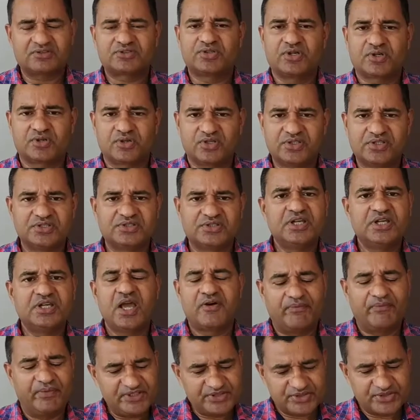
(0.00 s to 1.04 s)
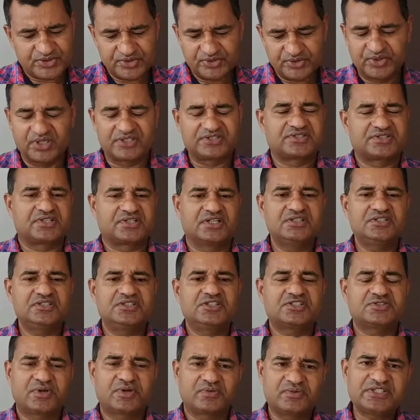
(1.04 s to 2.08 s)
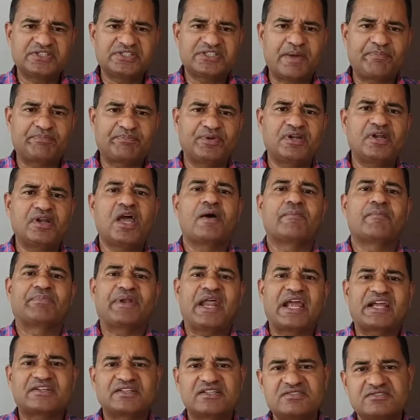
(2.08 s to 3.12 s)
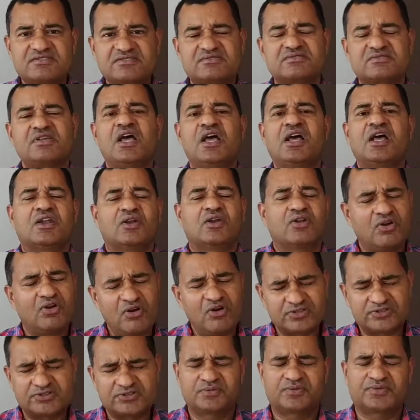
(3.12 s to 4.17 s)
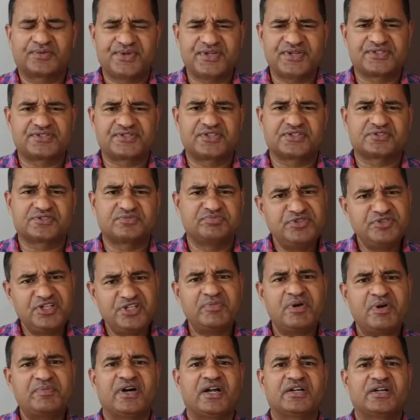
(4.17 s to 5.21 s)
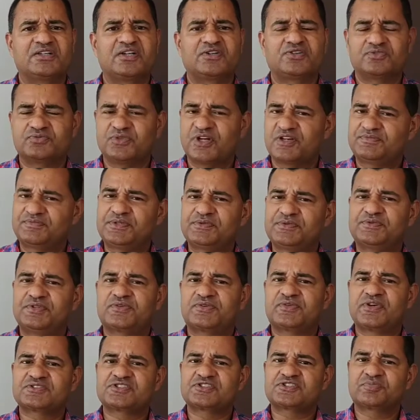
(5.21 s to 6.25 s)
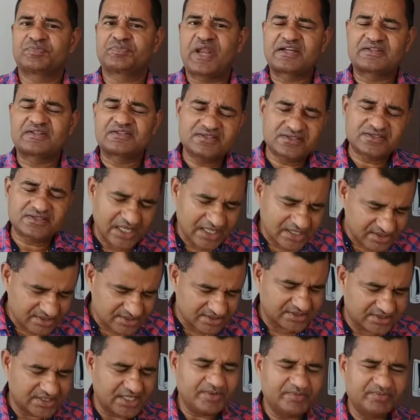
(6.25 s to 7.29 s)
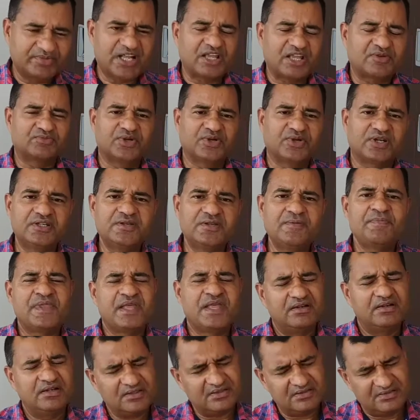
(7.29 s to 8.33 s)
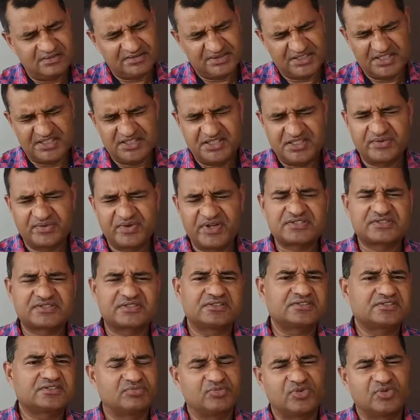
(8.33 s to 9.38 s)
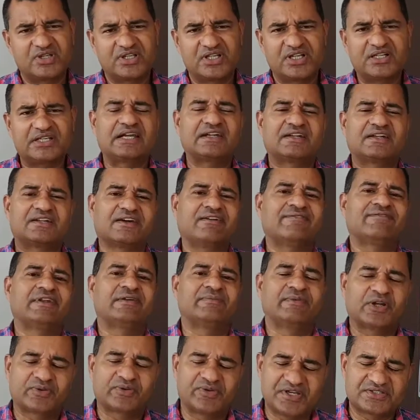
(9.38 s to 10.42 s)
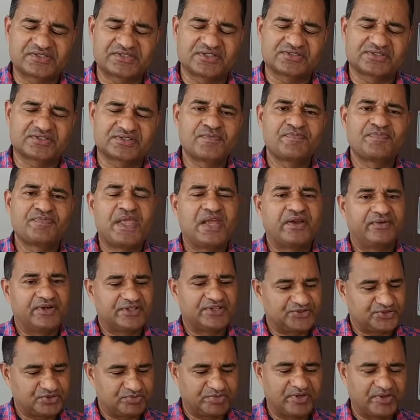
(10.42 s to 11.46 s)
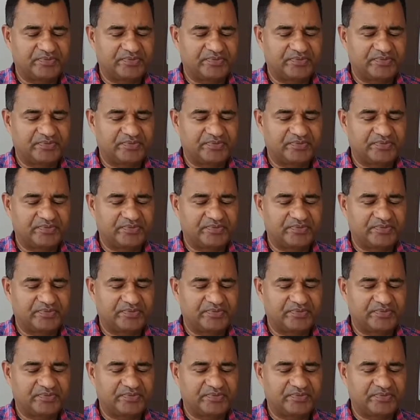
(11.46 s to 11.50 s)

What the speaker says: You start thoroughly. Once you study this or one chapter, practice lots of questions, minimum 100 to 150 questions practice, same time only, little easy questions, moderate and tough level questions.